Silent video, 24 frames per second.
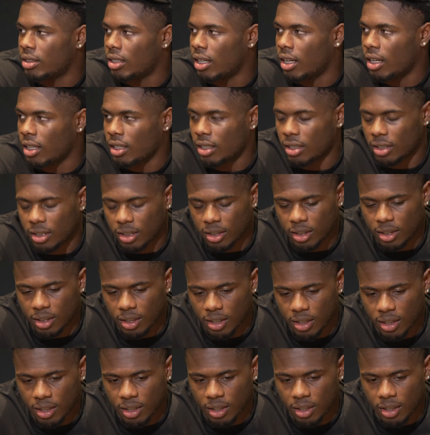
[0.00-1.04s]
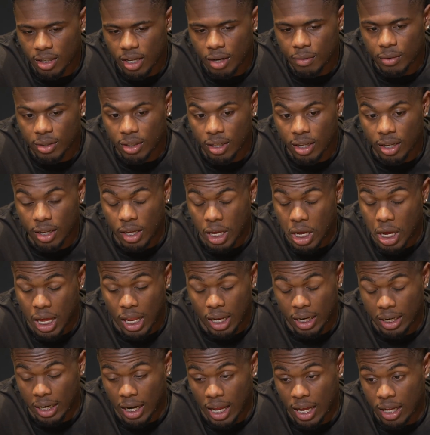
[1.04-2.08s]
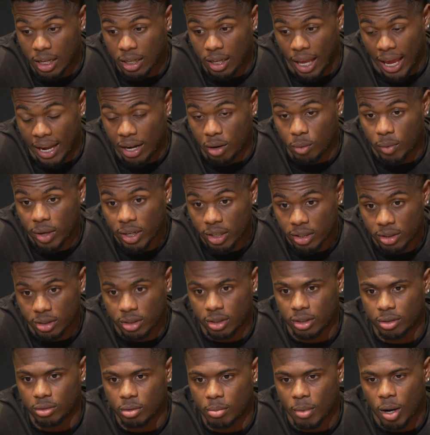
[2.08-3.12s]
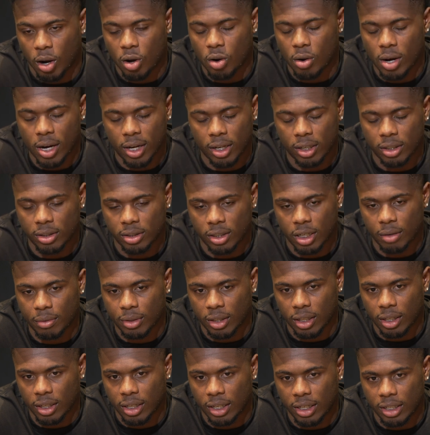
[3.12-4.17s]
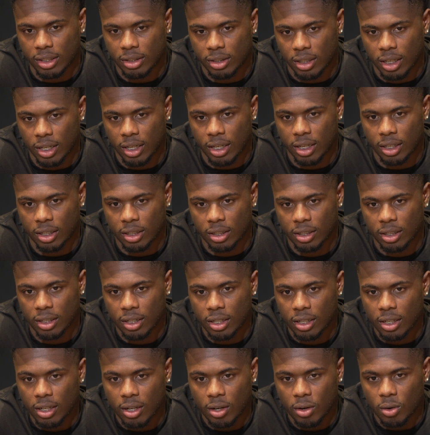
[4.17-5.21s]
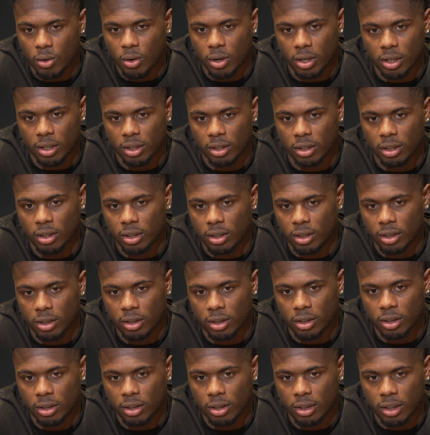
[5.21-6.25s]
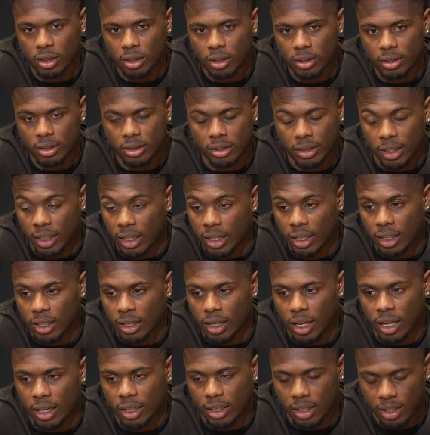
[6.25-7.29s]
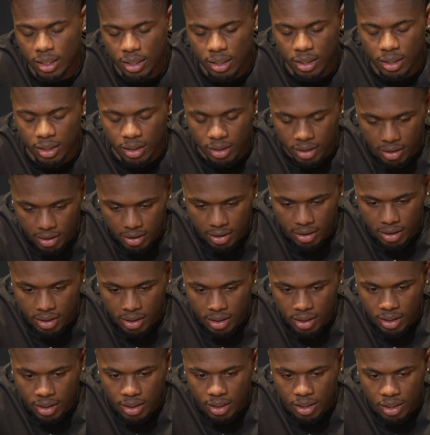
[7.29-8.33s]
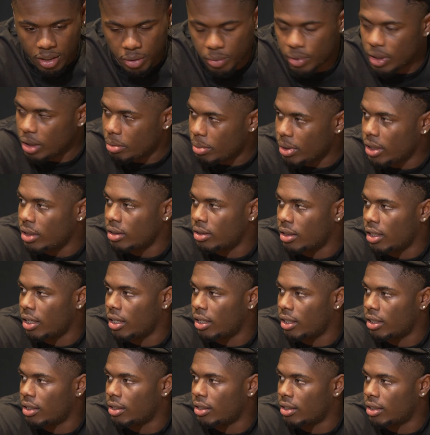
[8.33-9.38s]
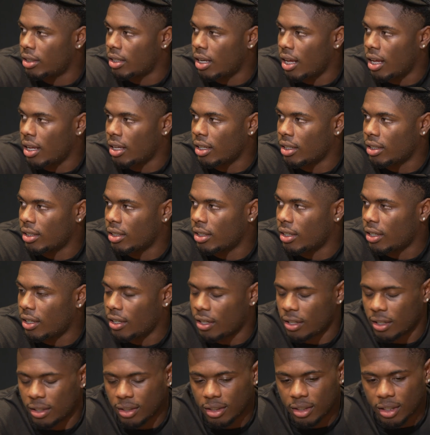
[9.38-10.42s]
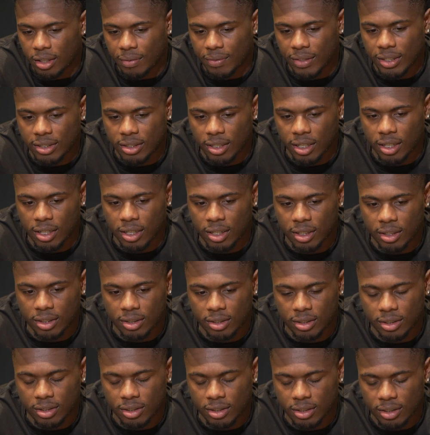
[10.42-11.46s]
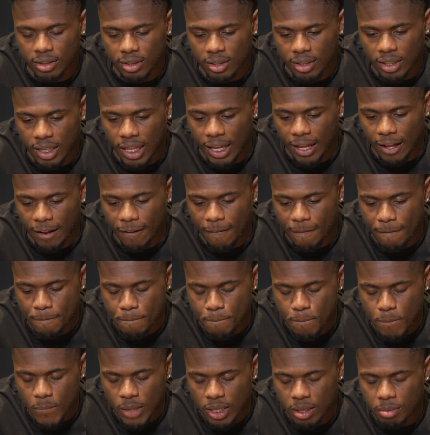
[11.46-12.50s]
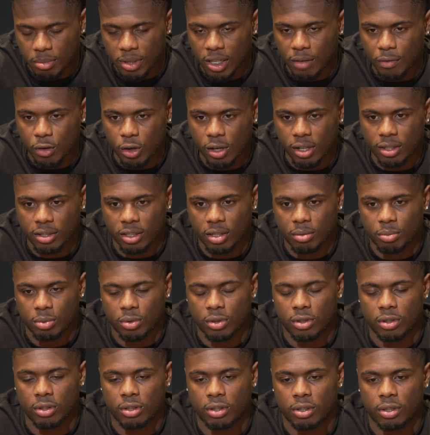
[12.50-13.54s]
Like, everything, and I didn't witness it with my own eyes. Everything he done said or did, like, he really means that. Like, if he says, like, let me give you an example.